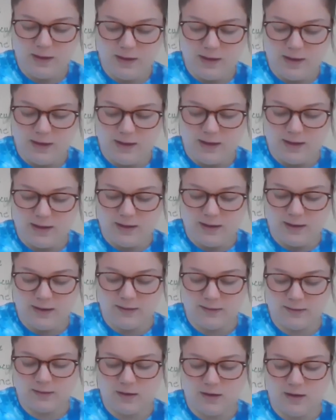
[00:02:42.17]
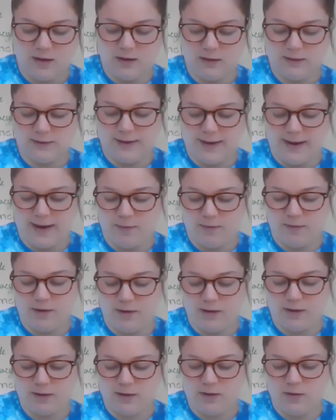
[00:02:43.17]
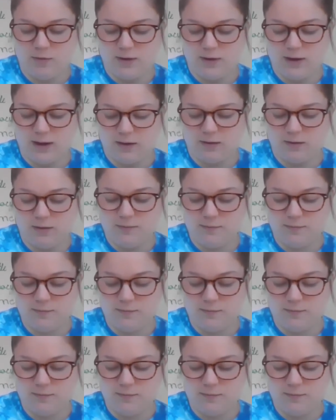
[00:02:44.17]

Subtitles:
It is called our acute angle.